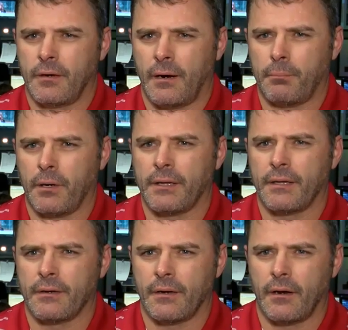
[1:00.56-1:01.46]
Our
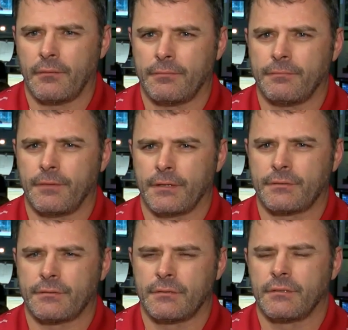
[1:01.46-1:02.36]
plan and our
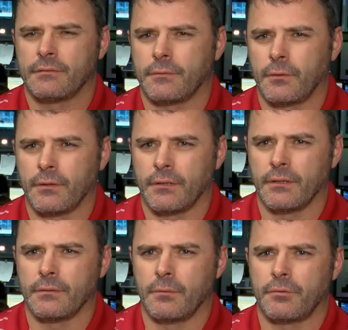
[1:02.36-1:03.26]
fix for the,
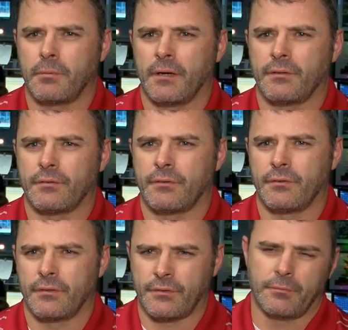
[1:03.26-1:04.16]
the response is
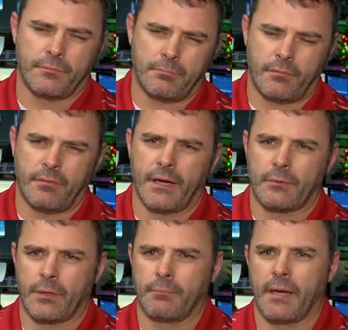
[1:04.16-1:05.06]
to, is to provide quick